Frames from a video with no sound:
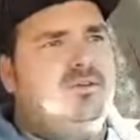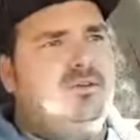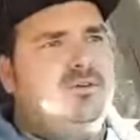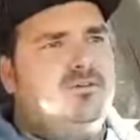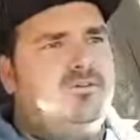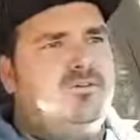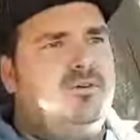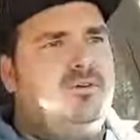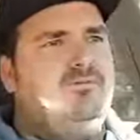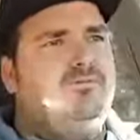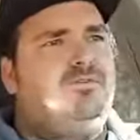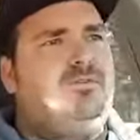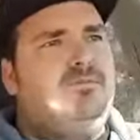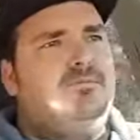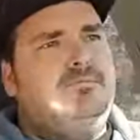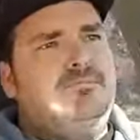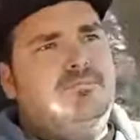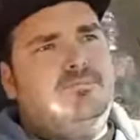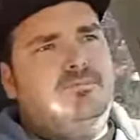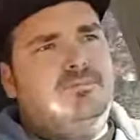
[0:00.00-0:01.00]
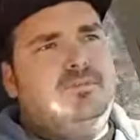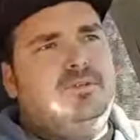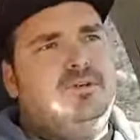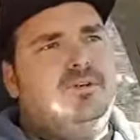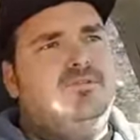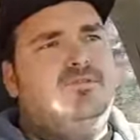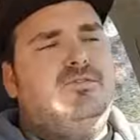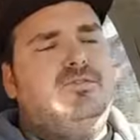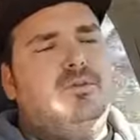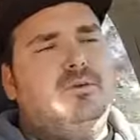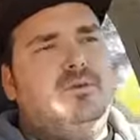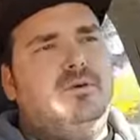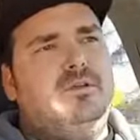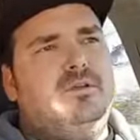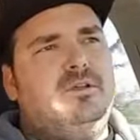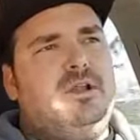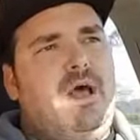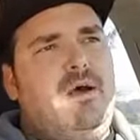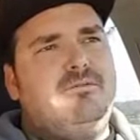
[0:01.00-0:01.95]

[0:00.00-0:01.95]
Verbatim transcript: you know, trip from, you know, Florida.